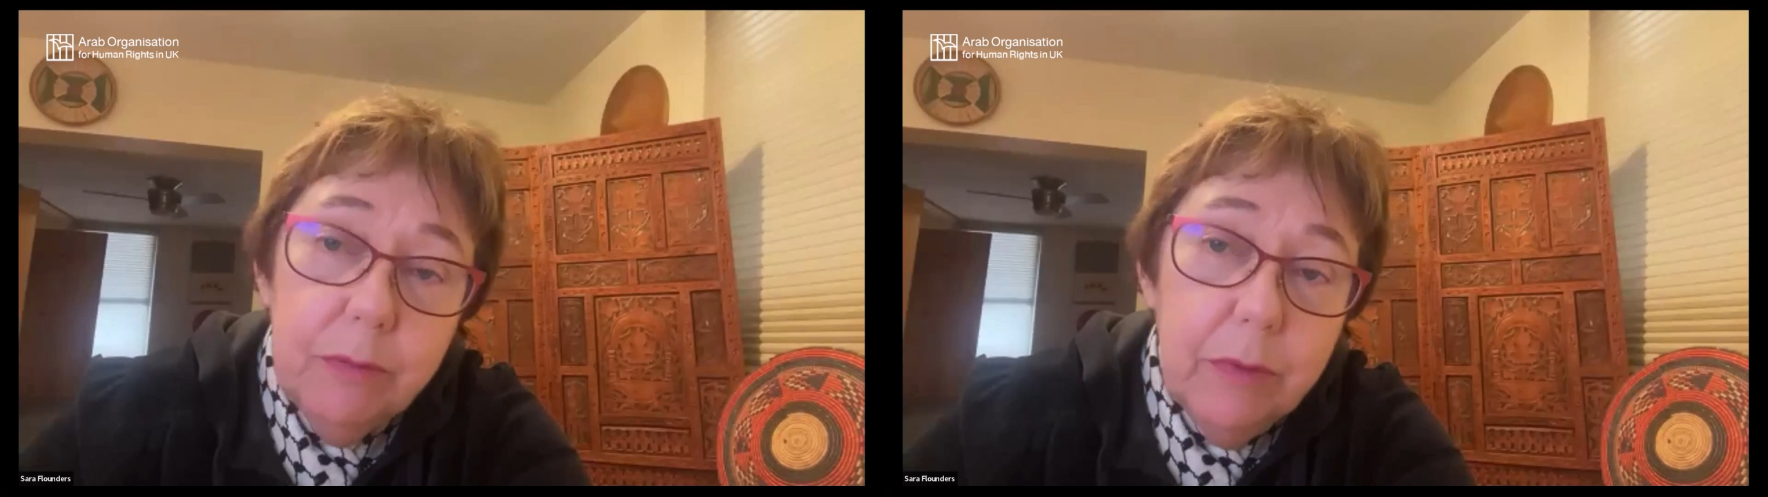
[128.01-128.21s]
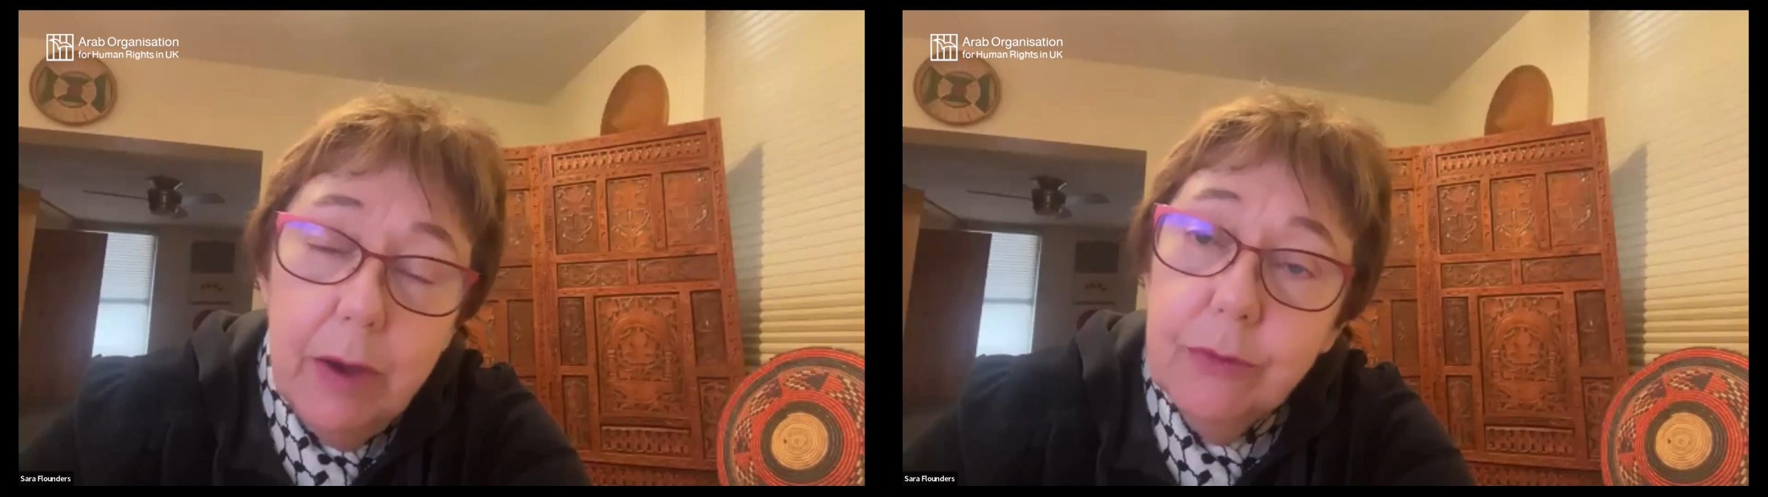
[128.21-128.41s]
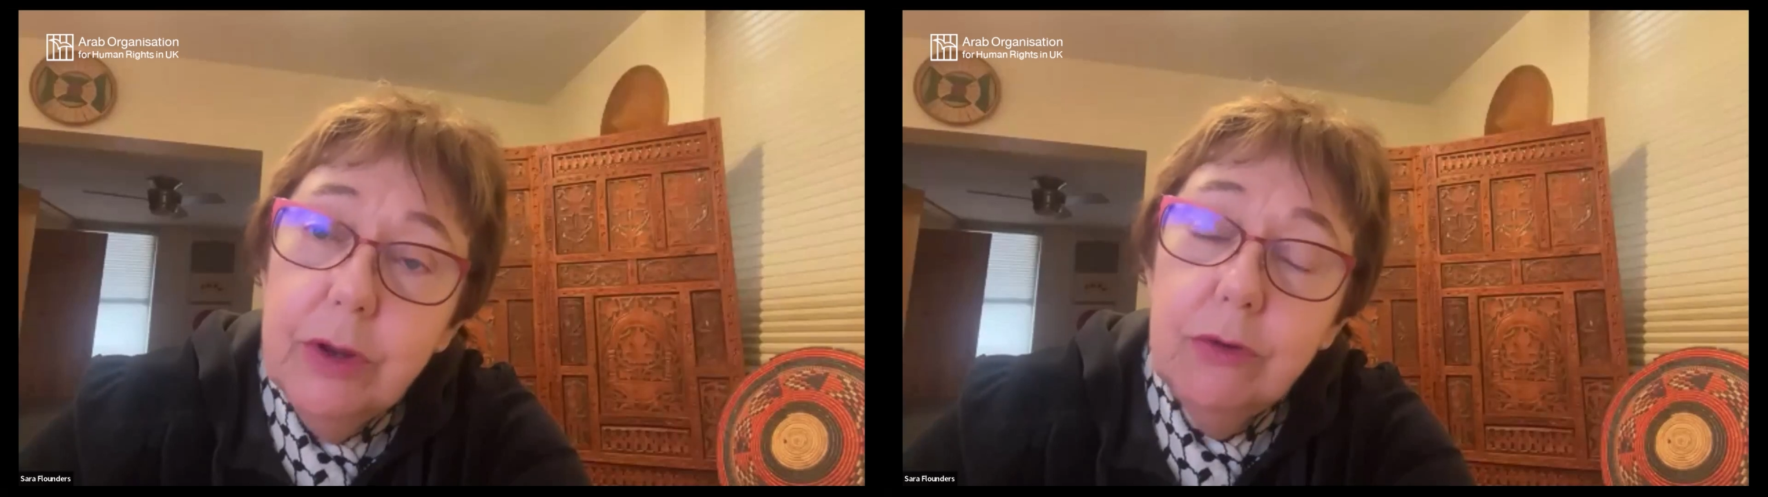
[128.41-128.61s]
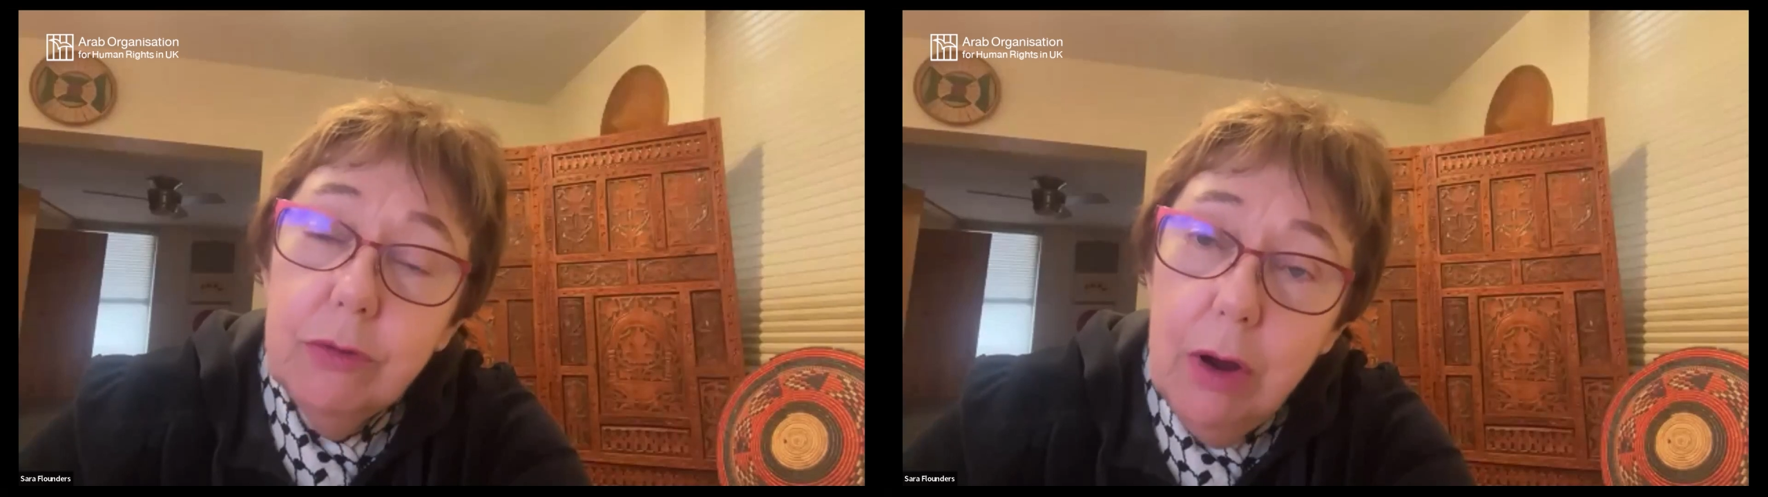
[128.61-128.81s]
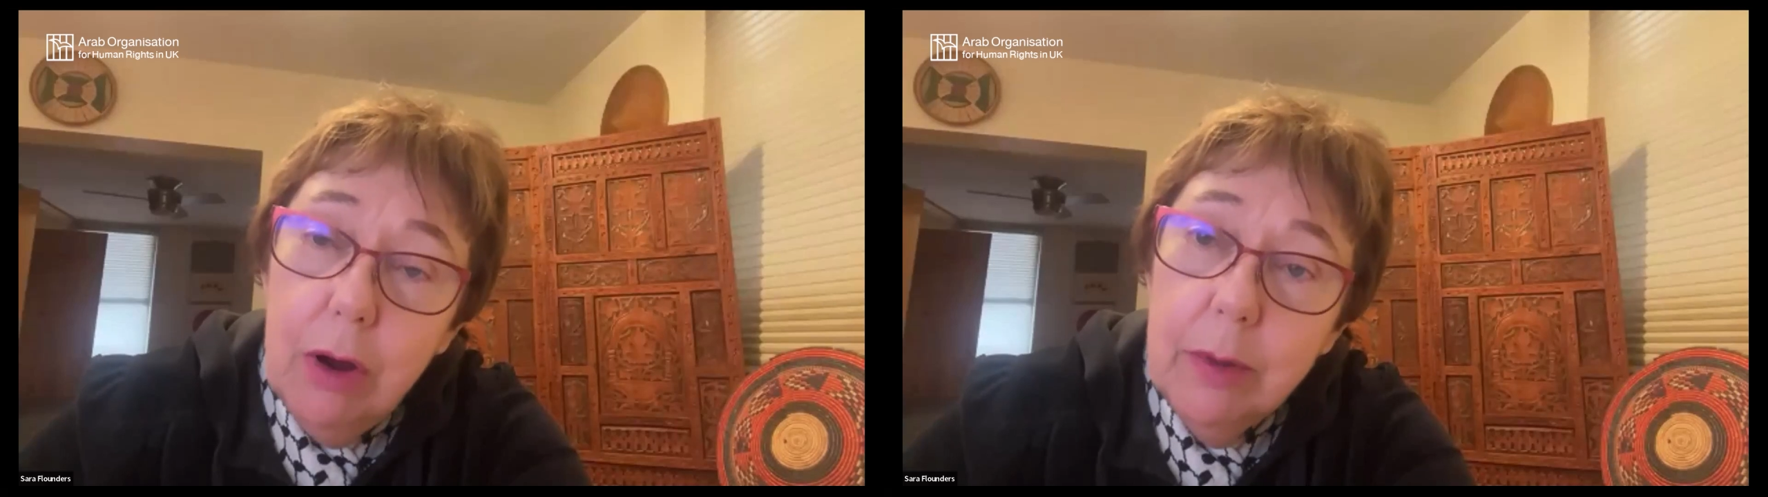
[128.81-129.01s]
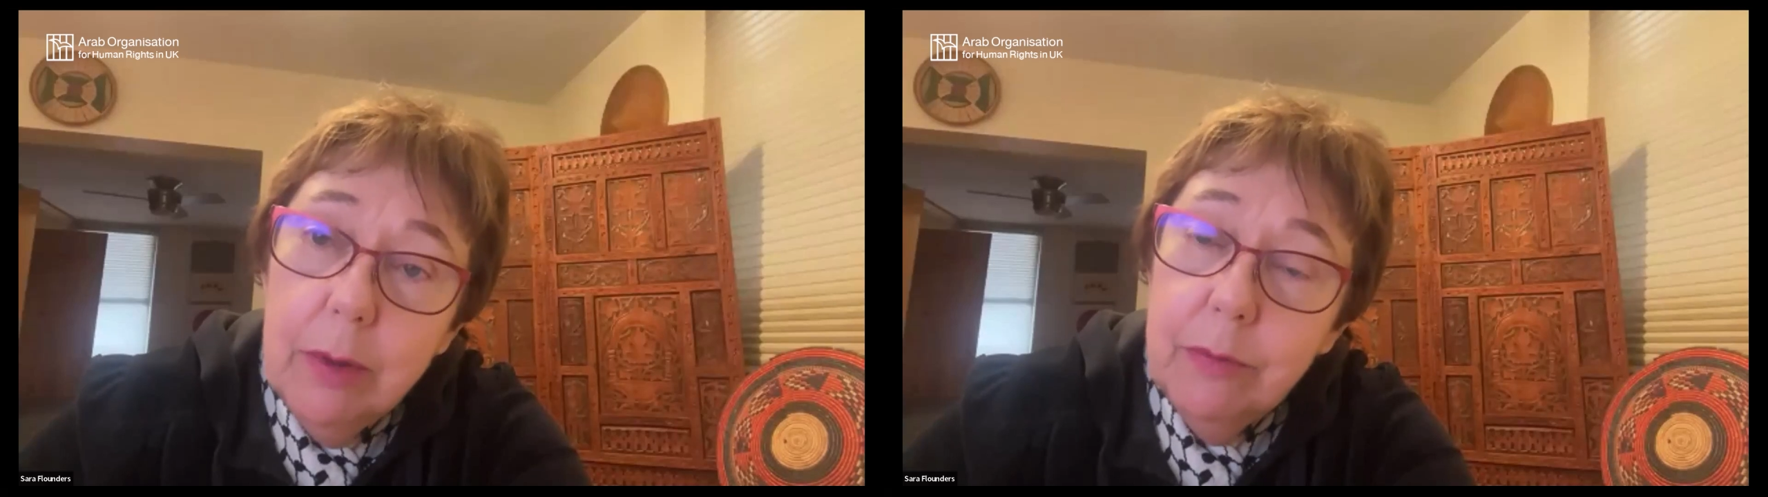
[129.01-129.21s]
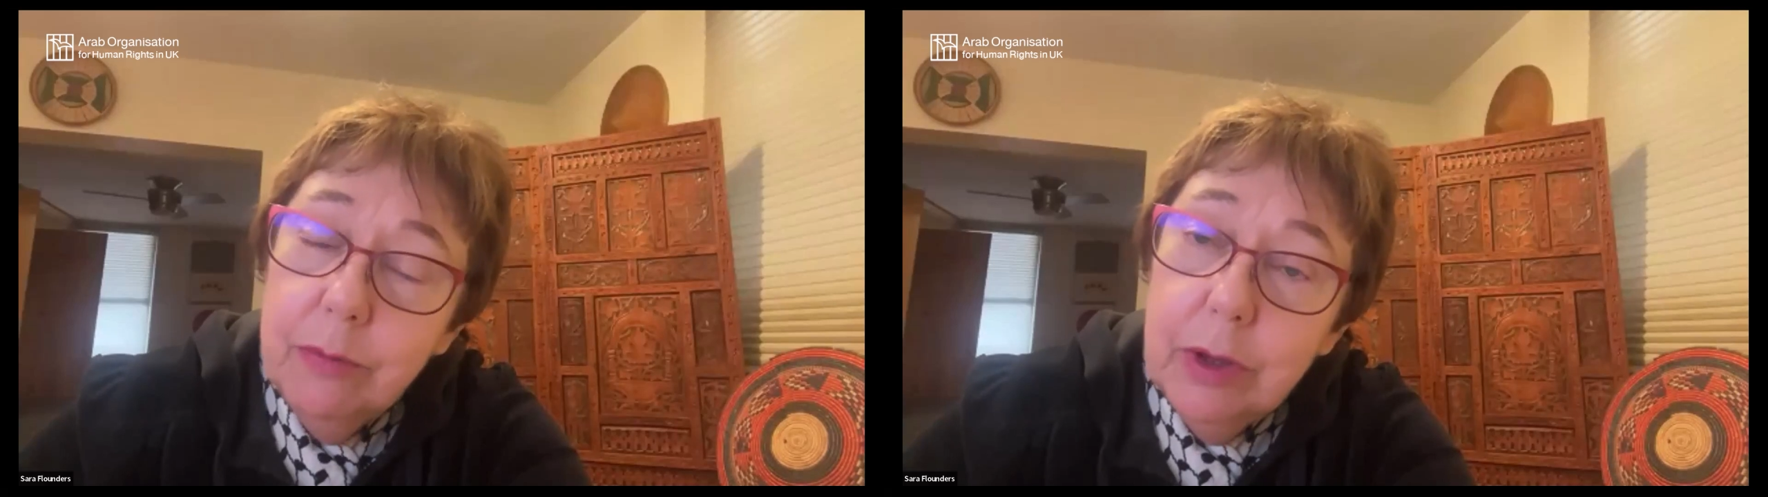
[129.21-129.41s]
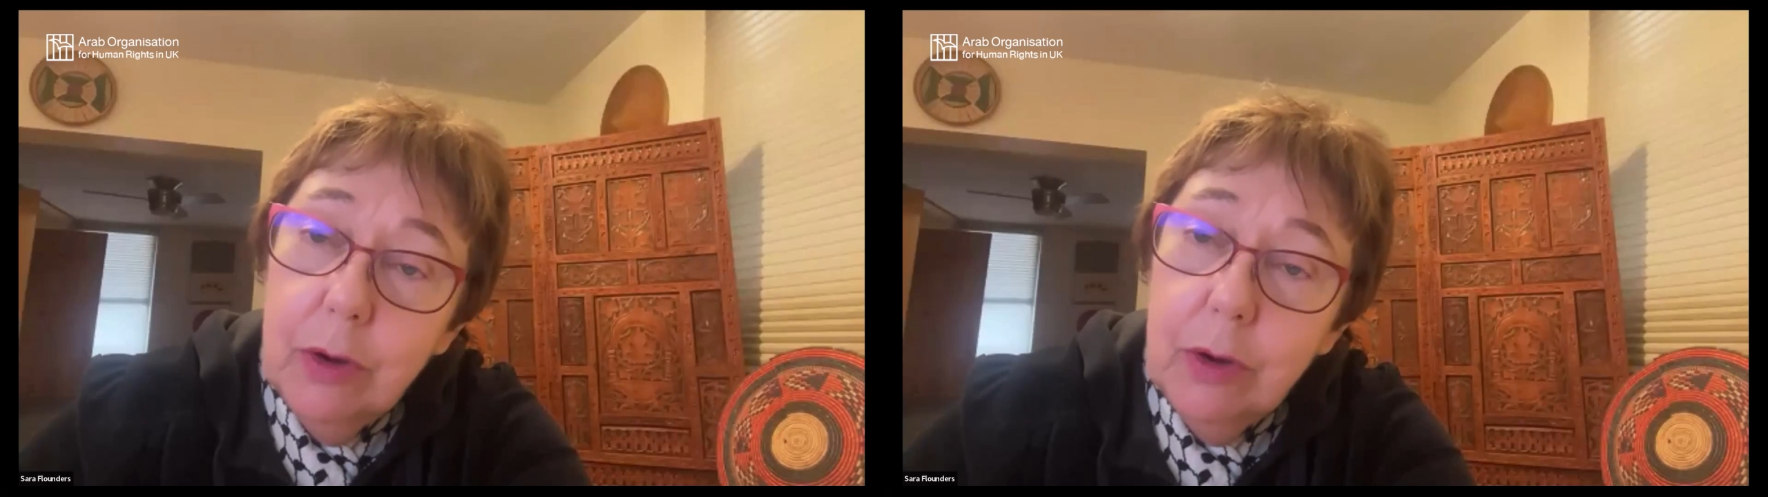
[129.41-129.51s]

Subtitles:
Every truck that